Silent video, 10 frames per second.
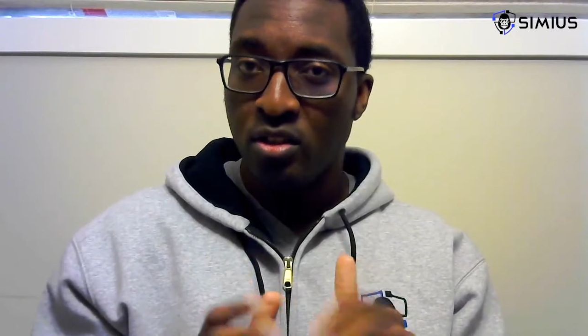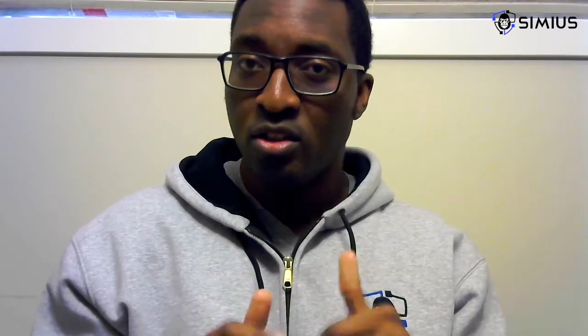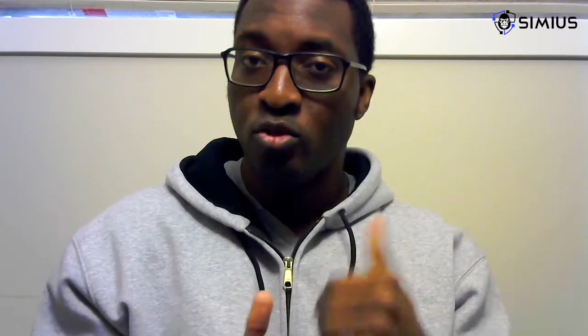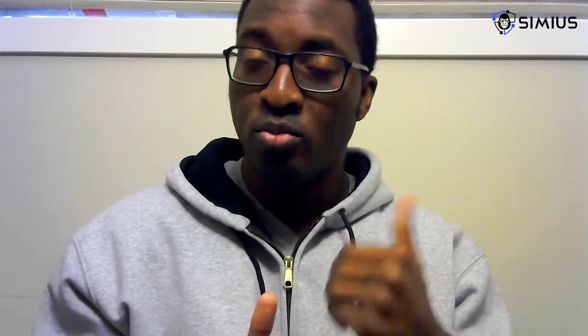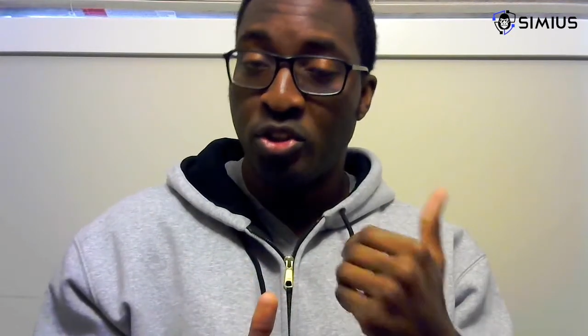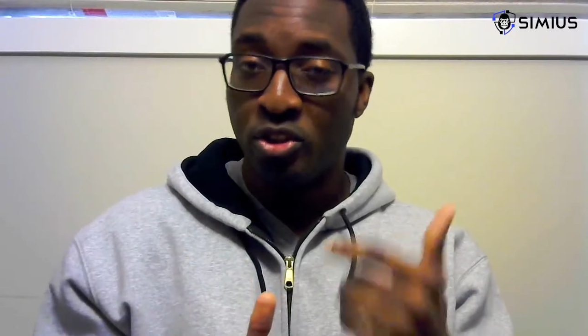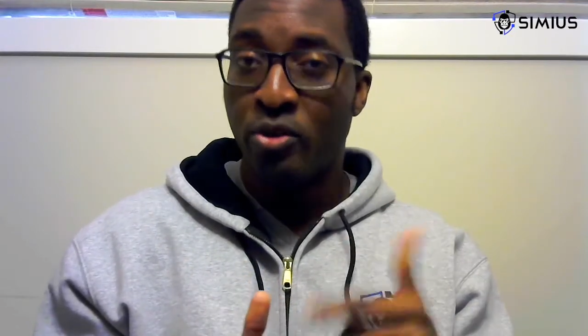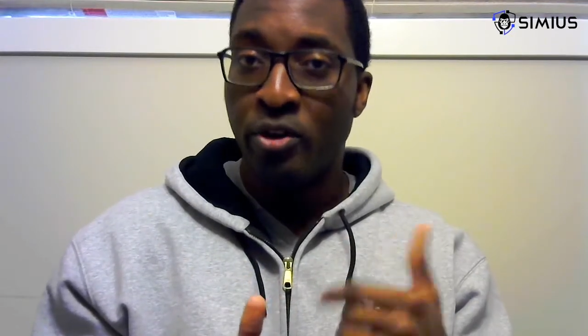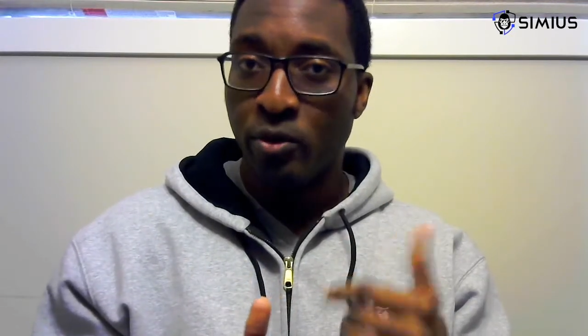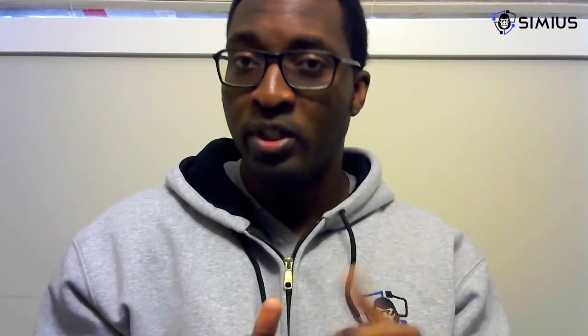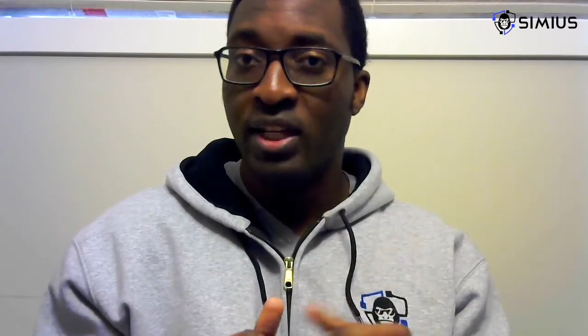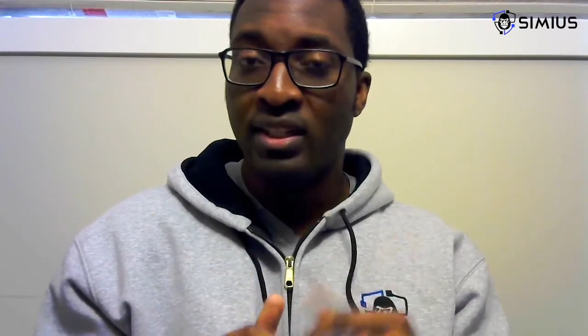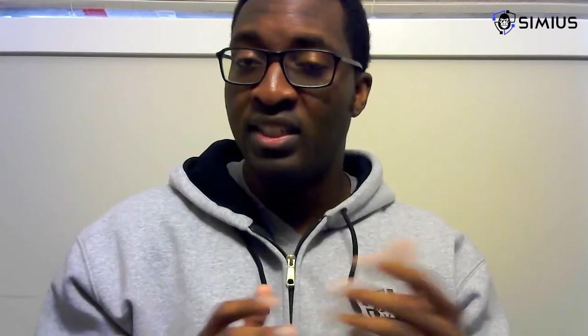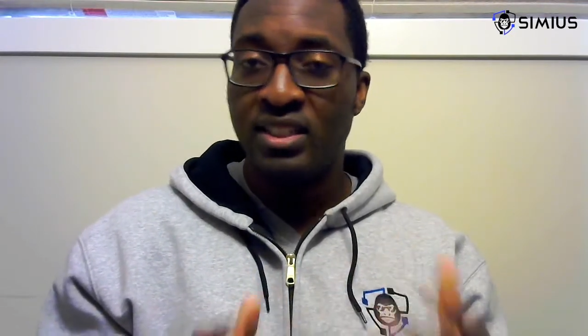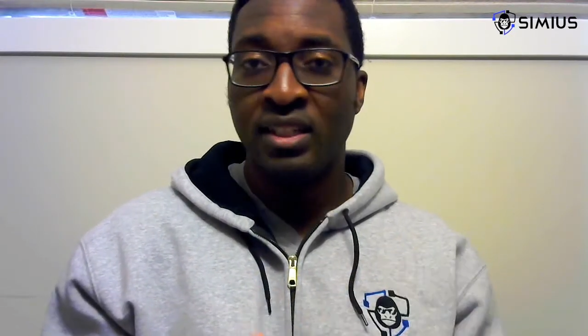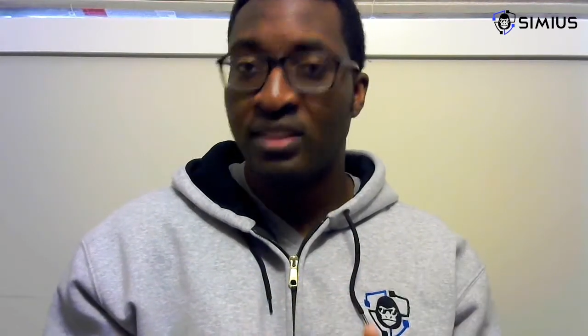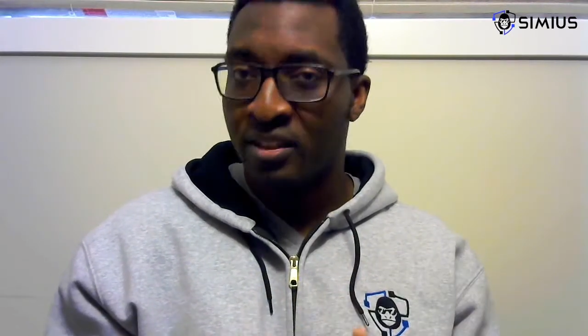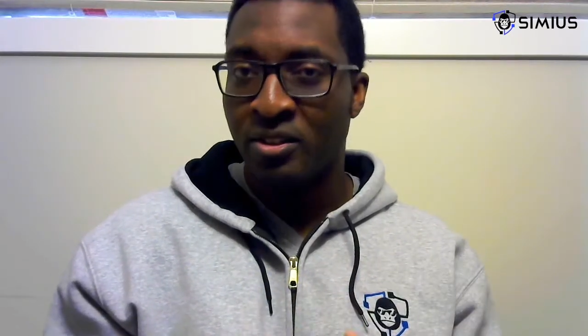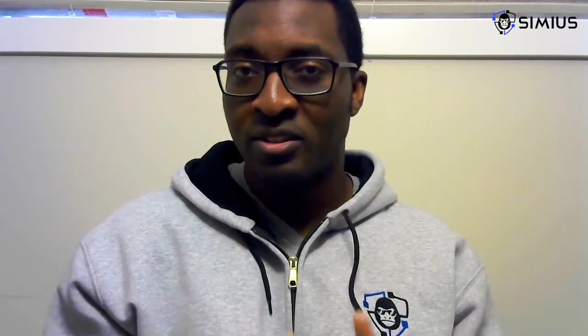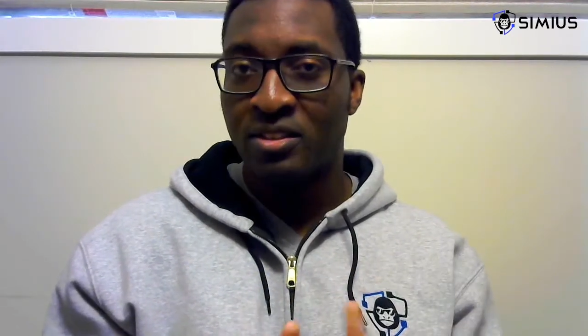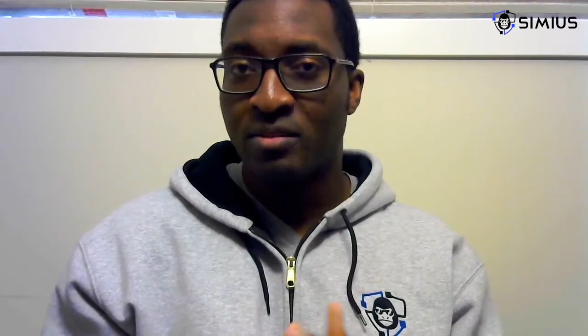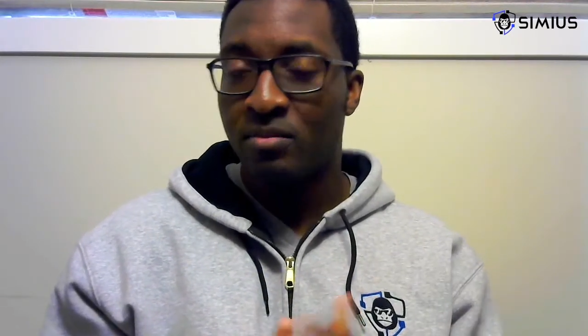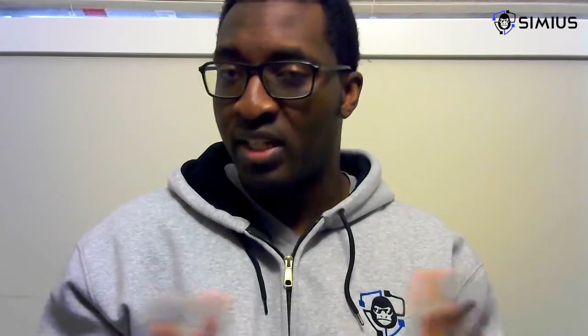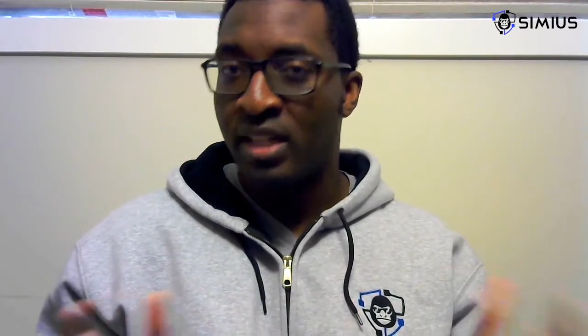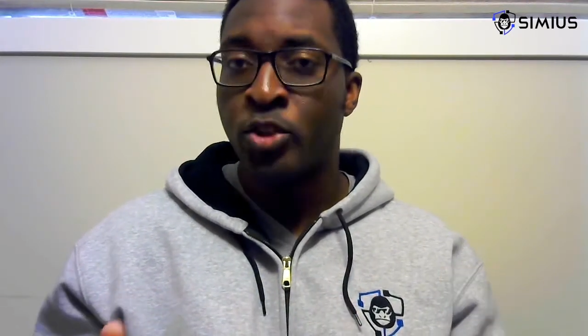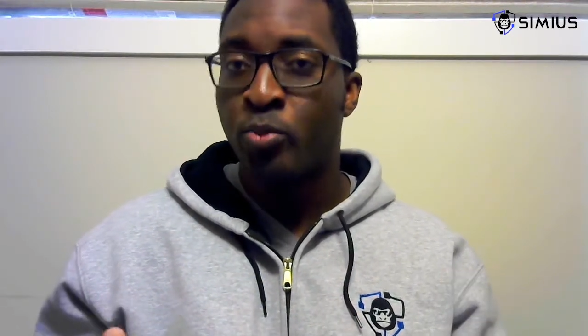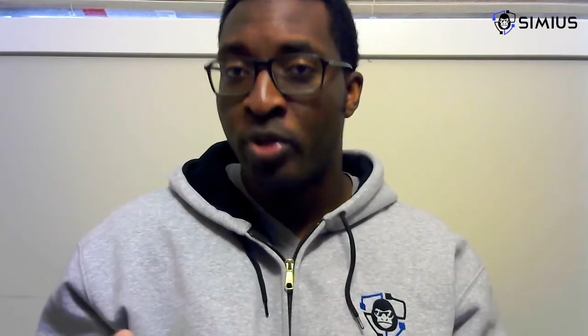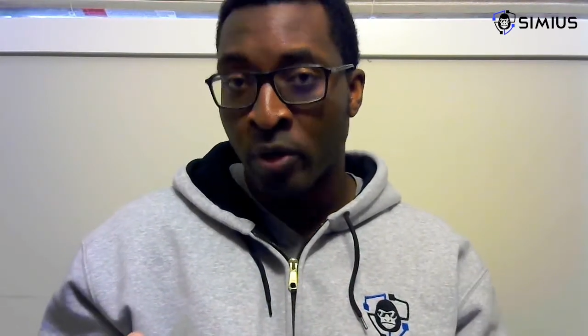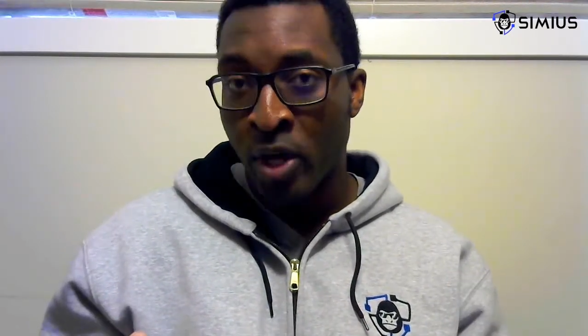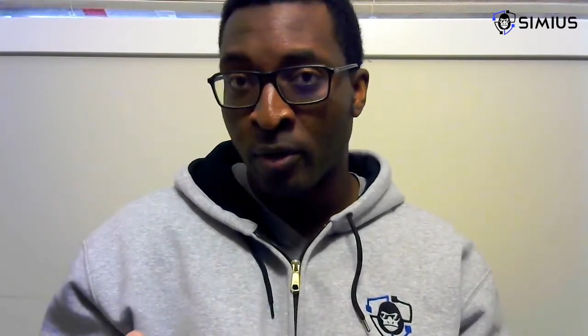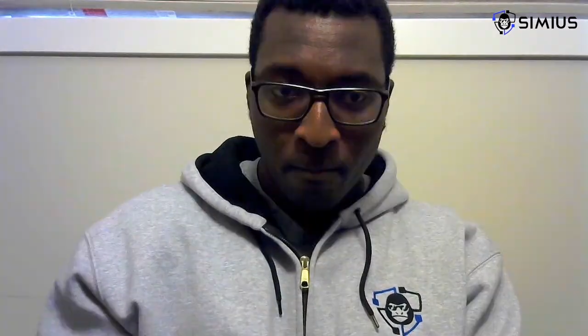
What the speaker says: sure in knowing that these things are not getting spread around.